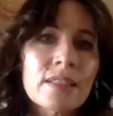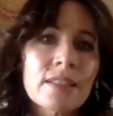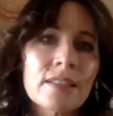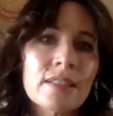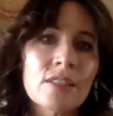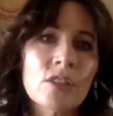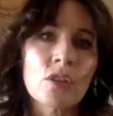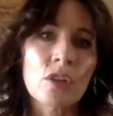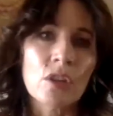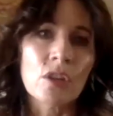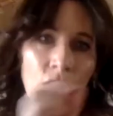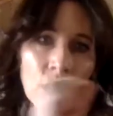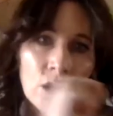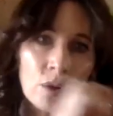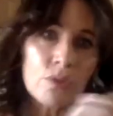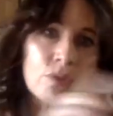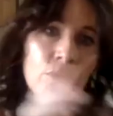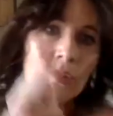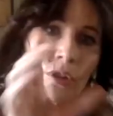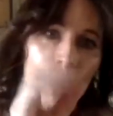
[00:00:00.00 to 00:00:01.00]
You can go
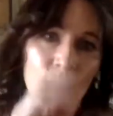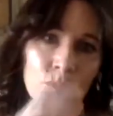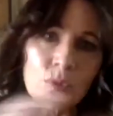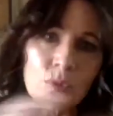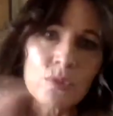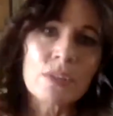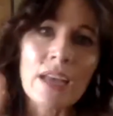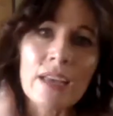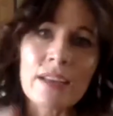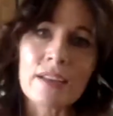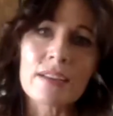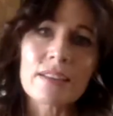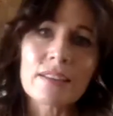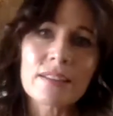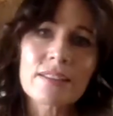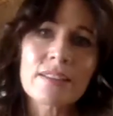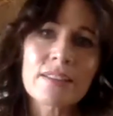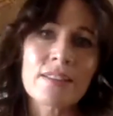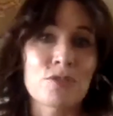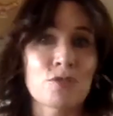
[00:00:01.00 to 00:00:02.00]
through them all later.
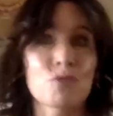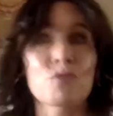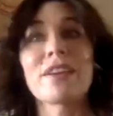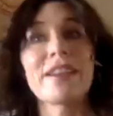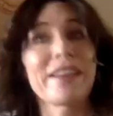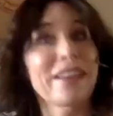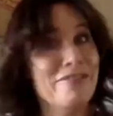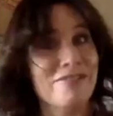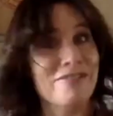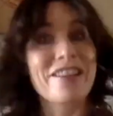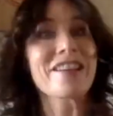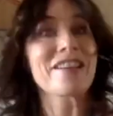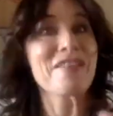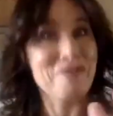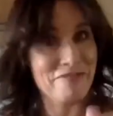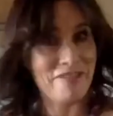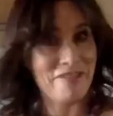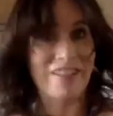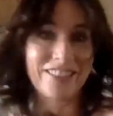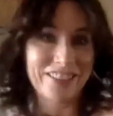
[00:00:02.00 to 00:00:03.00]
It's really, really
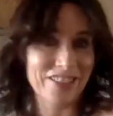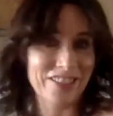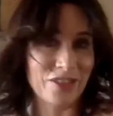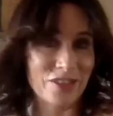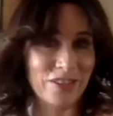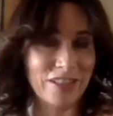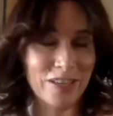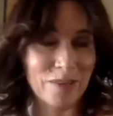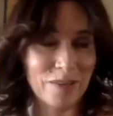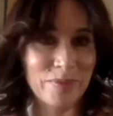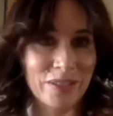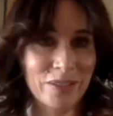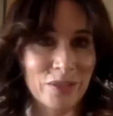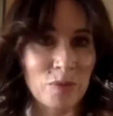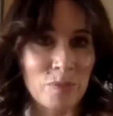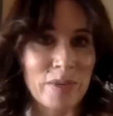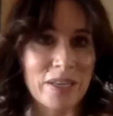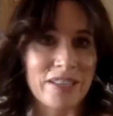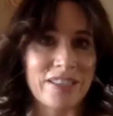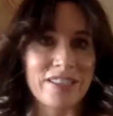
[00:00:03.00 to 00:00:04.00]
fun to do that. I'm a little
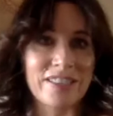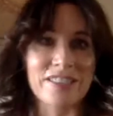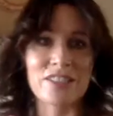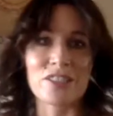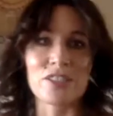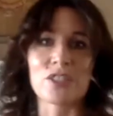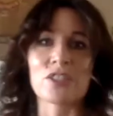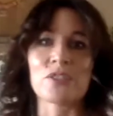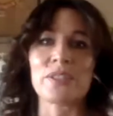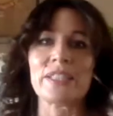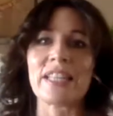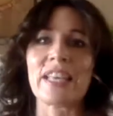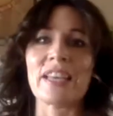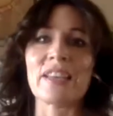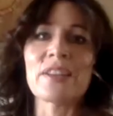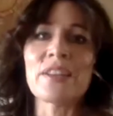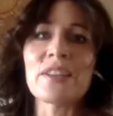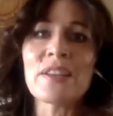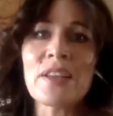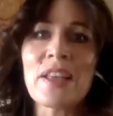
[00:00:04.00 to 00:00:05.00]
bit addicted to doing that.
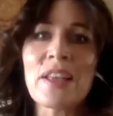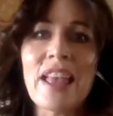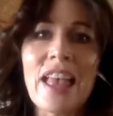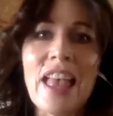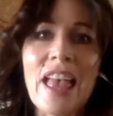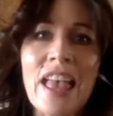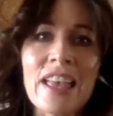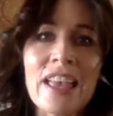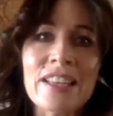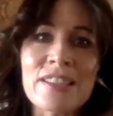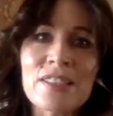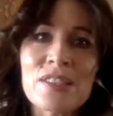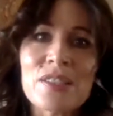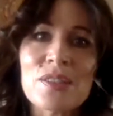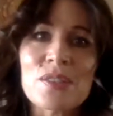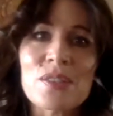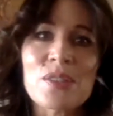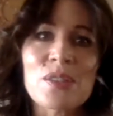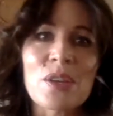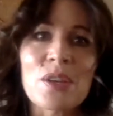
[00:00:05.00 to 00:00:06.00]
And
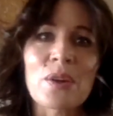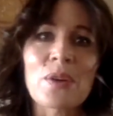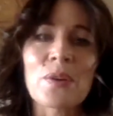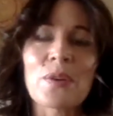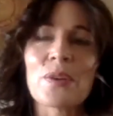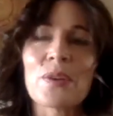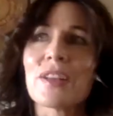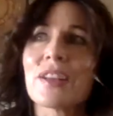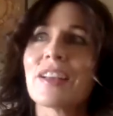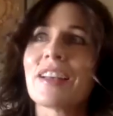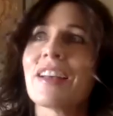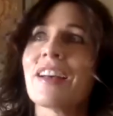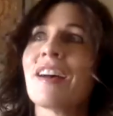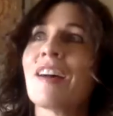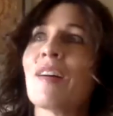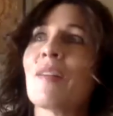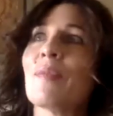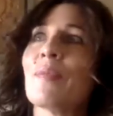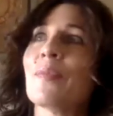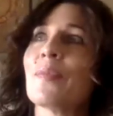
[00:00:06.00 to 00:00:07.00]
so,
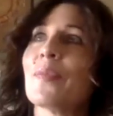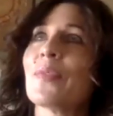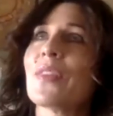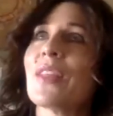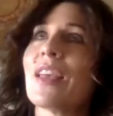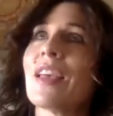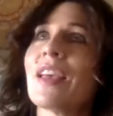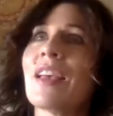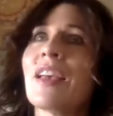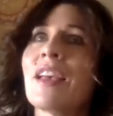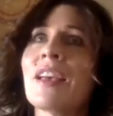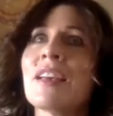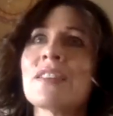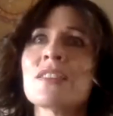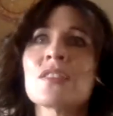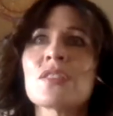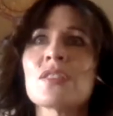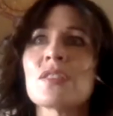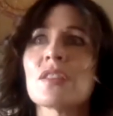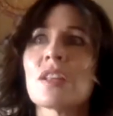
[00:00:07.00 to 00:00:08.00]
um,
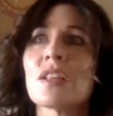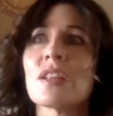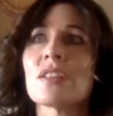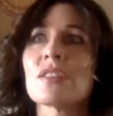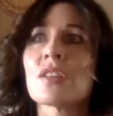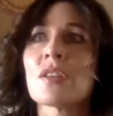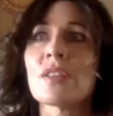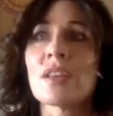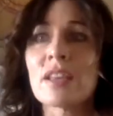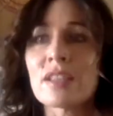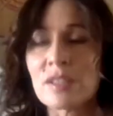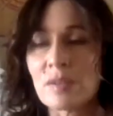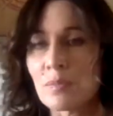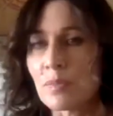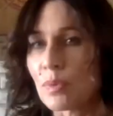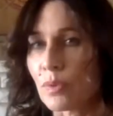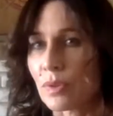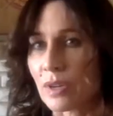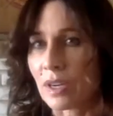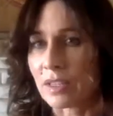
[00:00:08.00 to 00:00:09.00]
as so that's
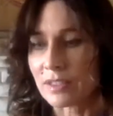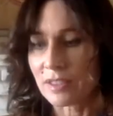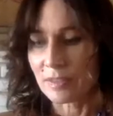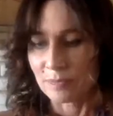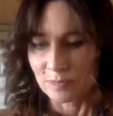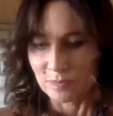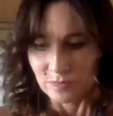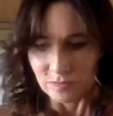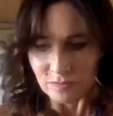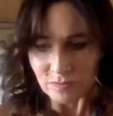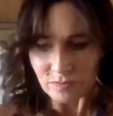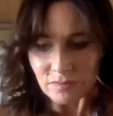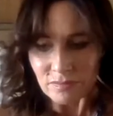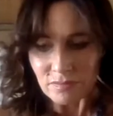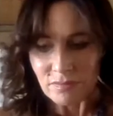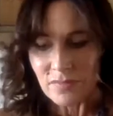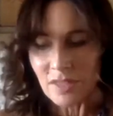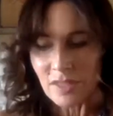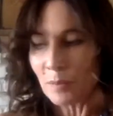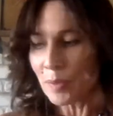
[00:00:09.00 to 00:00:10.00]
important.
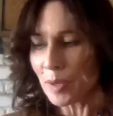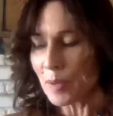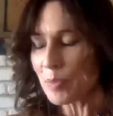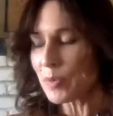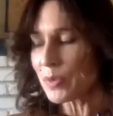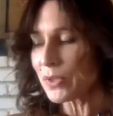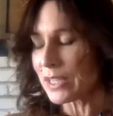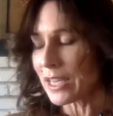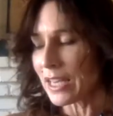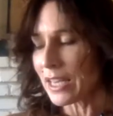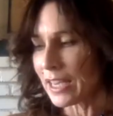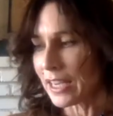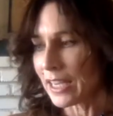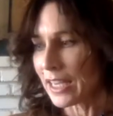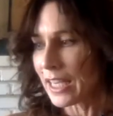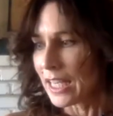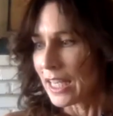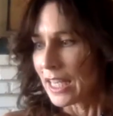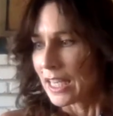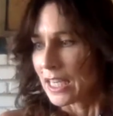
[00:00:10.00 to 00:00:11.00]
People say,
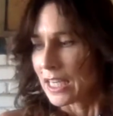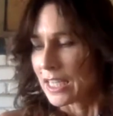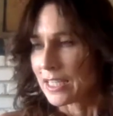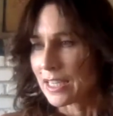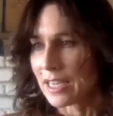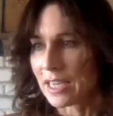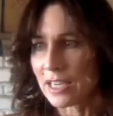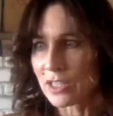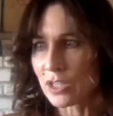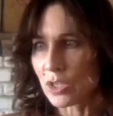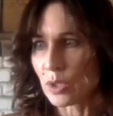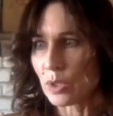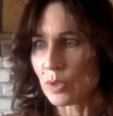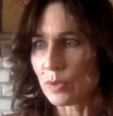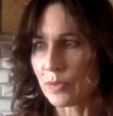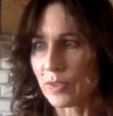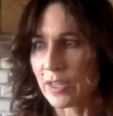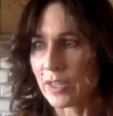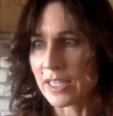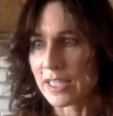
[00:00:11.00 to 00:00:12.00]
does your
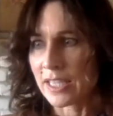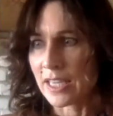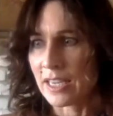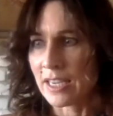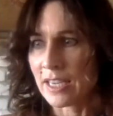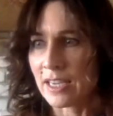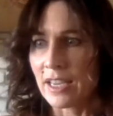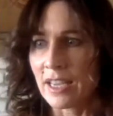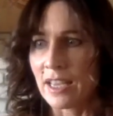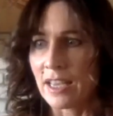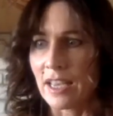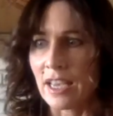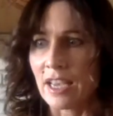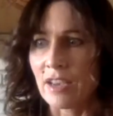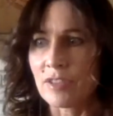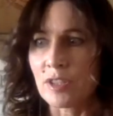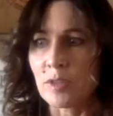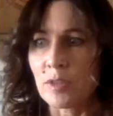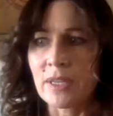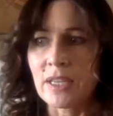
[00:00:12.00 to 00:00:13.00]
freezer
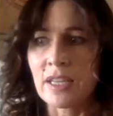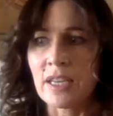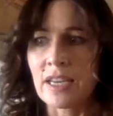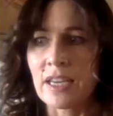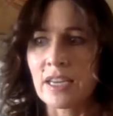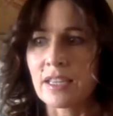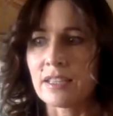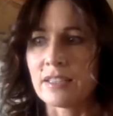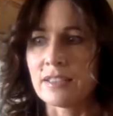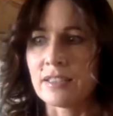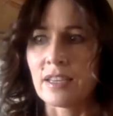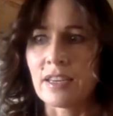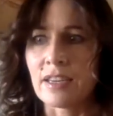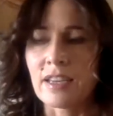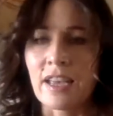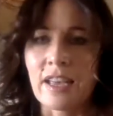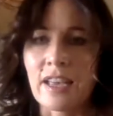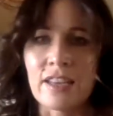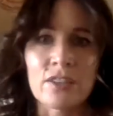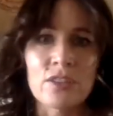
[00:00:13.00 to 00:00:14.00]
have to be like
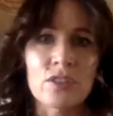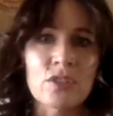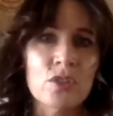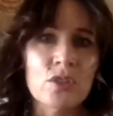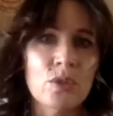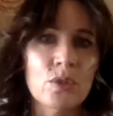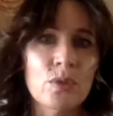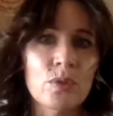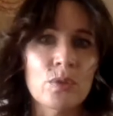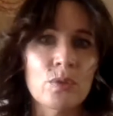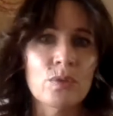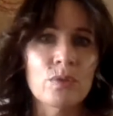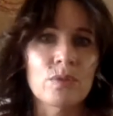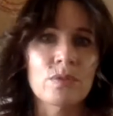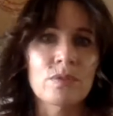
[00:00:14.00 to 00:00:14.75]
dedicated to